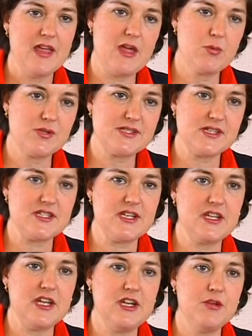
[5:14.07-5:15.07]
They were
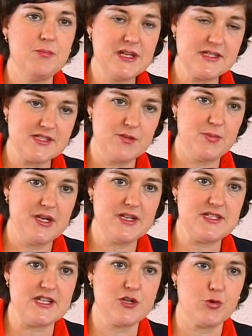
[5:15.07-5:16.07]
sitting in mixed
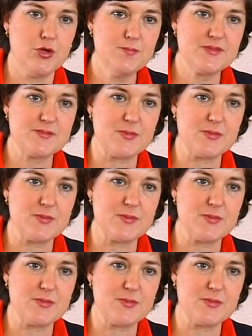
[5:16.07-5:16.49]
ability groups